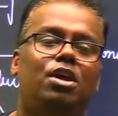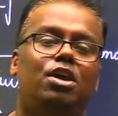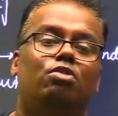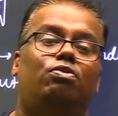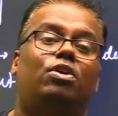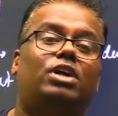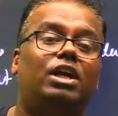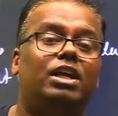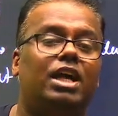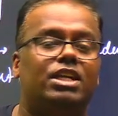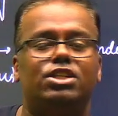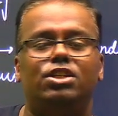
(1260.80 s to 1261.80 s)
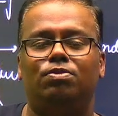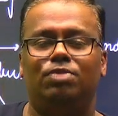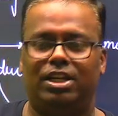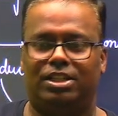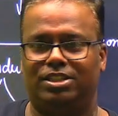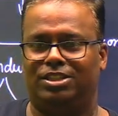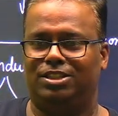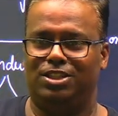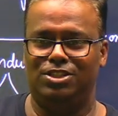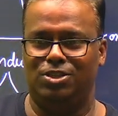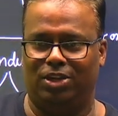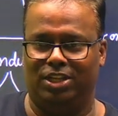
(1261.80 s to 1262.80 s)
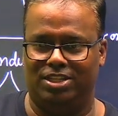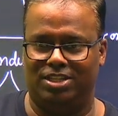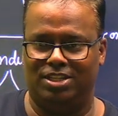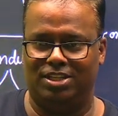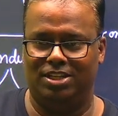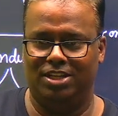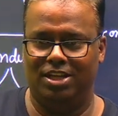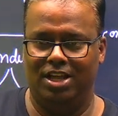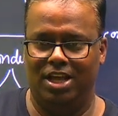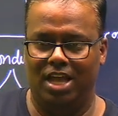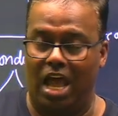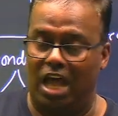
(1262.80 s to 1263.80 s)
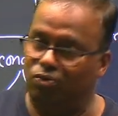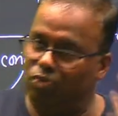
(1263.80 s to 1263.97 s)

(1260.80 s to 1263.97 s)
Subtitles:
for conduction of electricity in solids. And when